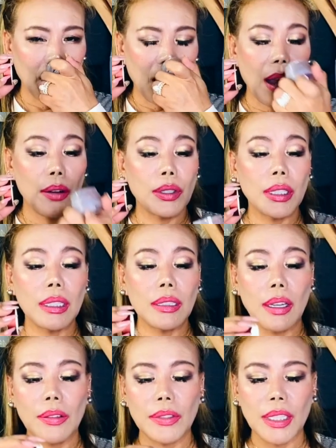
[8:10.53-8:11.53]
I really
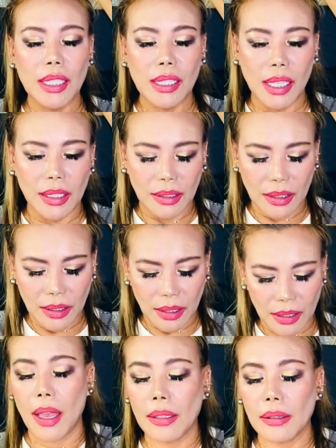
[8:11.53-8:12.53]
love the scent.
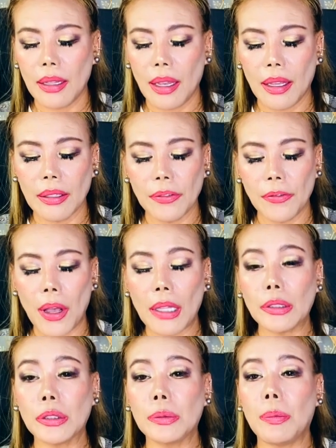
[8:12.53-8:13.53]
And then
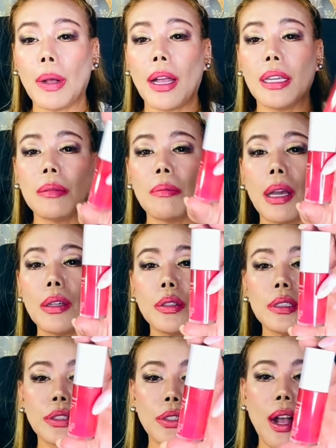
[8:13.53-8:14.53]
followed by my
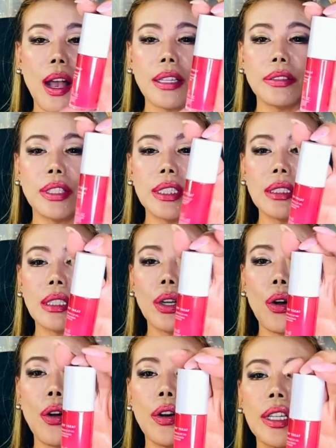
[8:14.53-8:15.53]
ultra hydrating
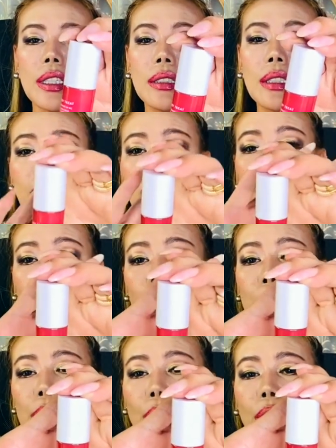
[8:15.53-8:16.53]
oil that
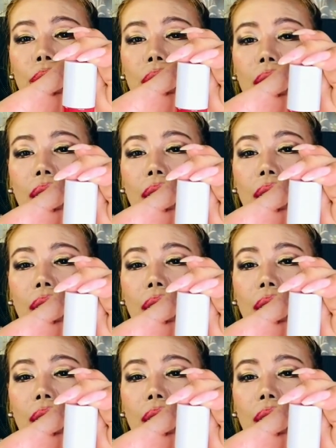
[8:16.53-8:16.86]
goes on